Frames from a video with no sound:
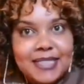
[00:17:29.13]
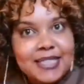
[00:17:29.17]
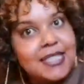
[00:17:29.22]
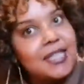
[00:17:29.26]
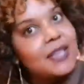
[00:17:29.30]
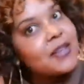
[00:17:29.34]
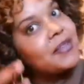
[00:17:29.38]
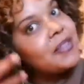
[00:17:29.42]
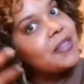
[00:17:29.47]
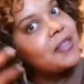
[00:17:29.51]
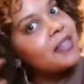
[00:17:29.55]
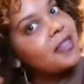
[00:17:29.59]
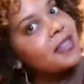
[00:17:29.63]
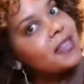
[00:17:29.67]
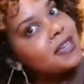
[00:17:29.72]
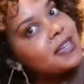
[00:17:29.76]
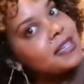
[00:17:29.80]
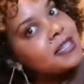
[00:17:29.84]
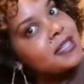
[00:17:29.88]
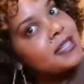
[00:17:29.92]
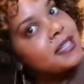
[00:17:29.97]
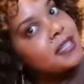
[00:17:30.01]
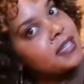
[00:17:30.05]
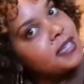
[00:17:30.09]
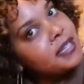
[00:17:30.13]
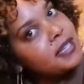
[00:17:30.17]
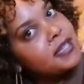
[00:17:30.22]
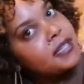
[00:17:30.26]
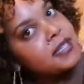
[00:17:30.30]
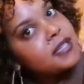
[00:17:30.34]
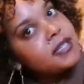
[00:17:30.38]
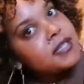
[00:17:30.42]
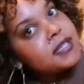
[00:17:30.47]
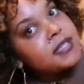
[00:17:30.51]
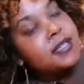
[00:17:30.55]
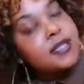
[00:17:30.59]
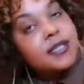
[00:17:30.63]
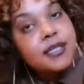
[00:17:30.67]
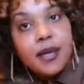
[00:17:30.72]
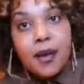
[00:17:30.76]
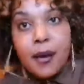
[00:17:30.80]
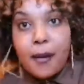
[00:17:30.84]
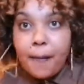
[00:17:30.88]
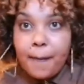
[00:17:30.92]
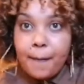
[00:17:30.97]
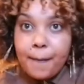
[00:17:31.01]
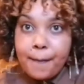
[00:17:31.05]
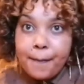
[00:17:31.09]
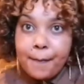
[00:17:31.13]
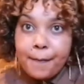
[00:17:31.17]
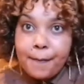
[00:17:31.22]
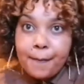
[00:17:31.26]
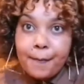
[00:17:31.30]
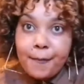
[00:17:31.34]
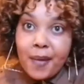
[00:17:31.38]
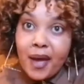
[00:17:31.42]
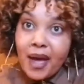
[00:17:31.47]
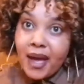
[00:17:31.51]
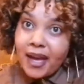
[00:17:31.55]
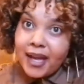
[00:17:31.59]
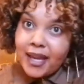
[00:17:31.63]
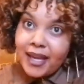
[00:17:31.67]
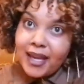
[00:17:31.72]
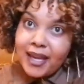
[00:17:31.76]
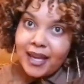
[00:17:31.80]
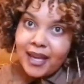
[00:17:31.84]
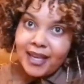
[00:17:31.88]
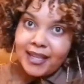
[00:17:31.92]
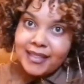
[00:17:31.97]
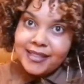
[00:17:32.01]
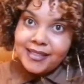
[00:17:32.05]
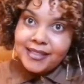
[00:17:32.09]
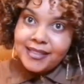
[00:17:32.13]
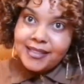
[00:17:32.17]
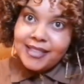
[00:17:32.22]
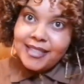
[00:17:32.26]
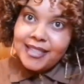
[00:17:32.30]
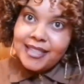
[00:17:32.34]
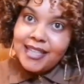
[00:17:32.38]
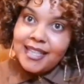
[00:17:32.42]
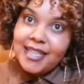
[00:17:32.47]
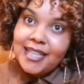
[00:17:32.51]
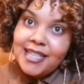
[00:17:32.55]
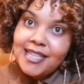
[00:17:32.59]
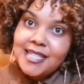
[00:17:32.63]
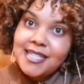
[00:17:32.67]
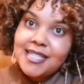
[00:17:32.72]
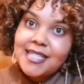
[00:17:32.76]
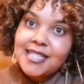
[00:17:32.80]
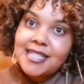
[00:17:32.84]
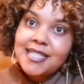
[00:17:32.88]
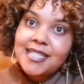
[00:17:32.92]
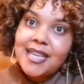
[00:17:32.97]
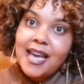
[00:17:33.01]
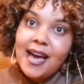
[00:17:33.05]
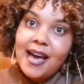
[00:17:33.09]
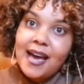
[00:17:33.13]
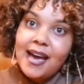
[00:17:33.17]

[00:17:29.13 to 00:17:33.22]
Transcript: so this is my end result.